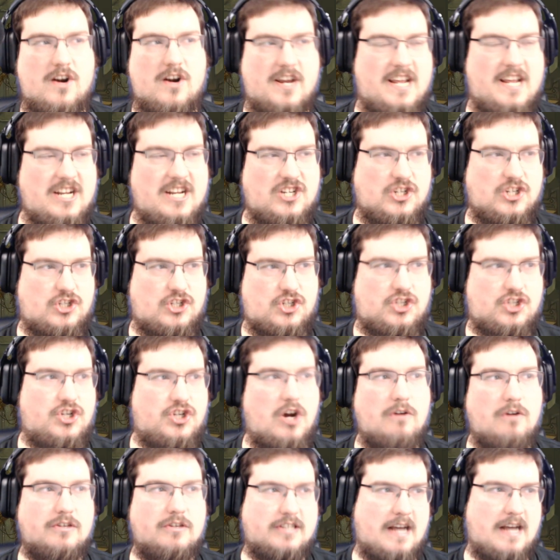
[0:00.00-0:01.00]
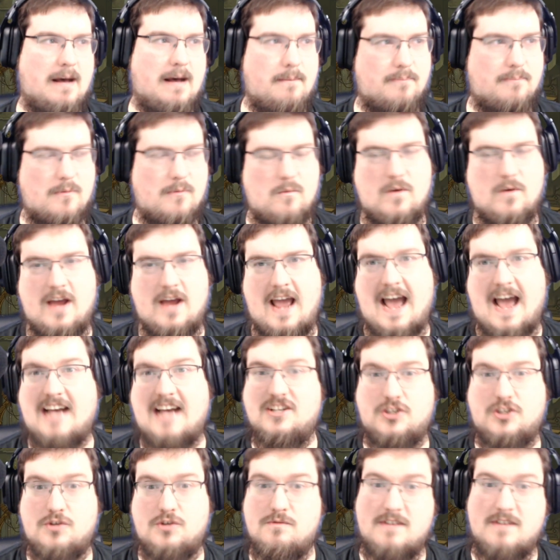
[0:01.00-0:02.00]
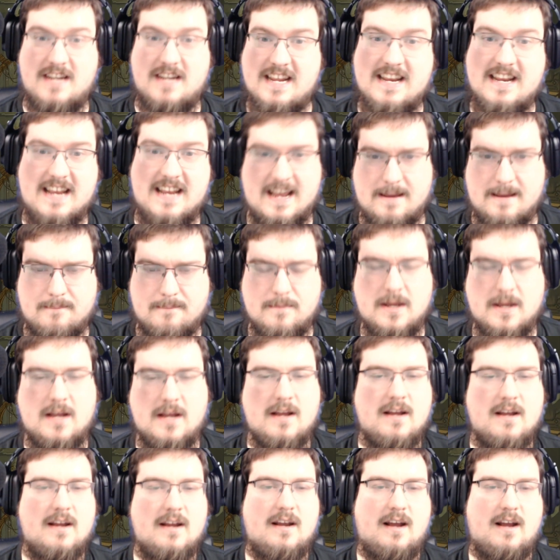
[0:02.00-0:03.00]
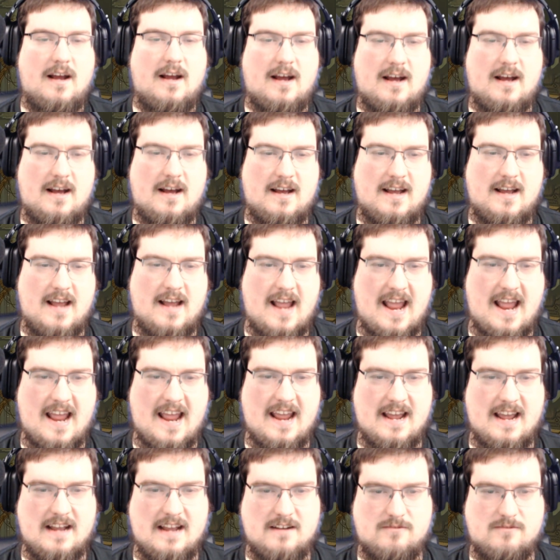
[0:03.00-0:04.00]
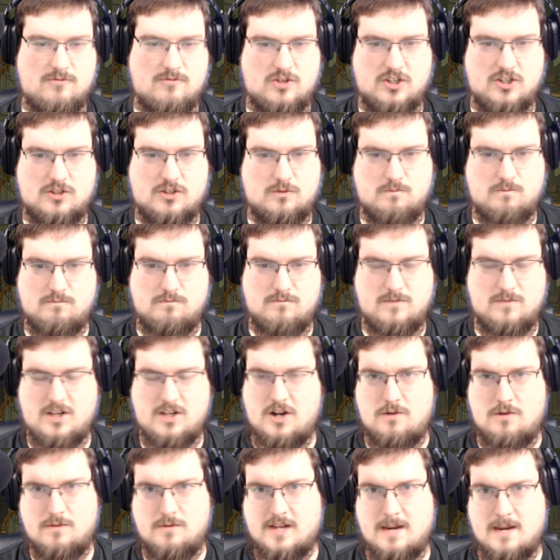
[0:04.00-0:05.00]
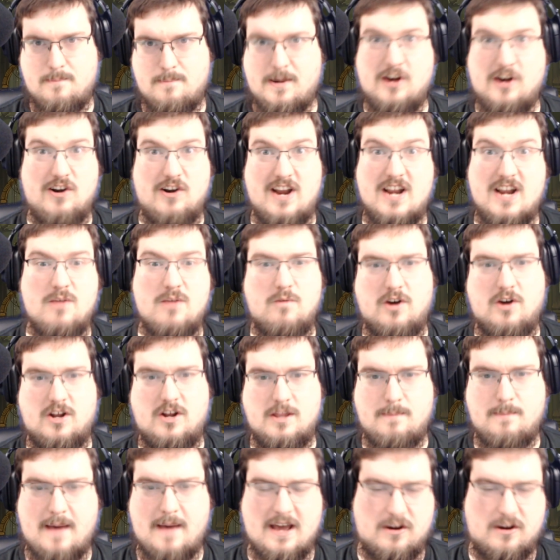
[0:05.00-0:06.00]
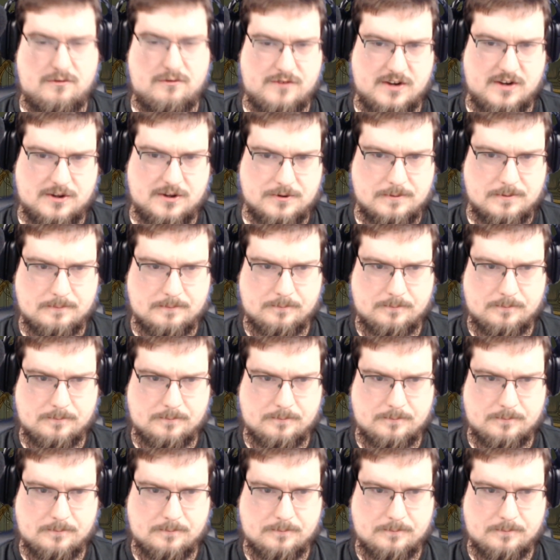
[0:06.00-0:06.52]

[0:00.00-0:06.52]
he just shows up as you need him, and just, can appear anywhere on the battlefield.